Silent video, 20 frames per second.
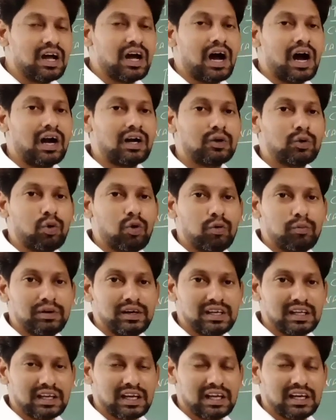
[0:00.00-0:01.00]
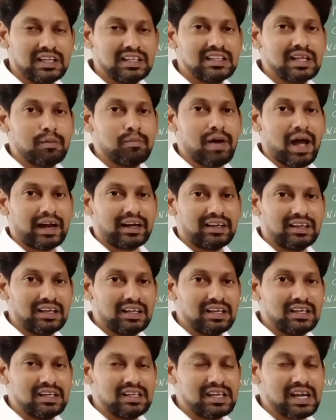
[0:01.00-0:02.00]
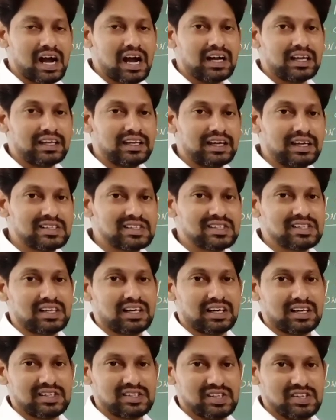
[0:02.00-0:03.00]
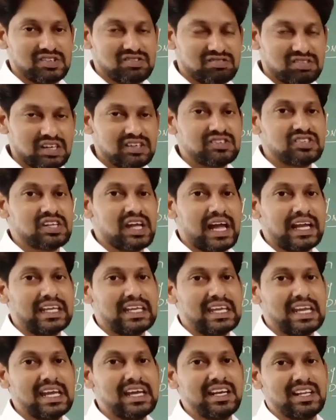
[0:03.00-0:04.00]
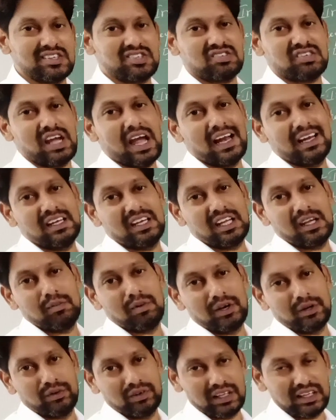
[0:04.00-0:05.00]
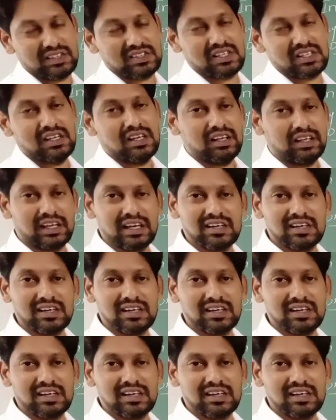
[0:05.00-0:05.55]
automatically the bacteria gets resistance against antibiotics,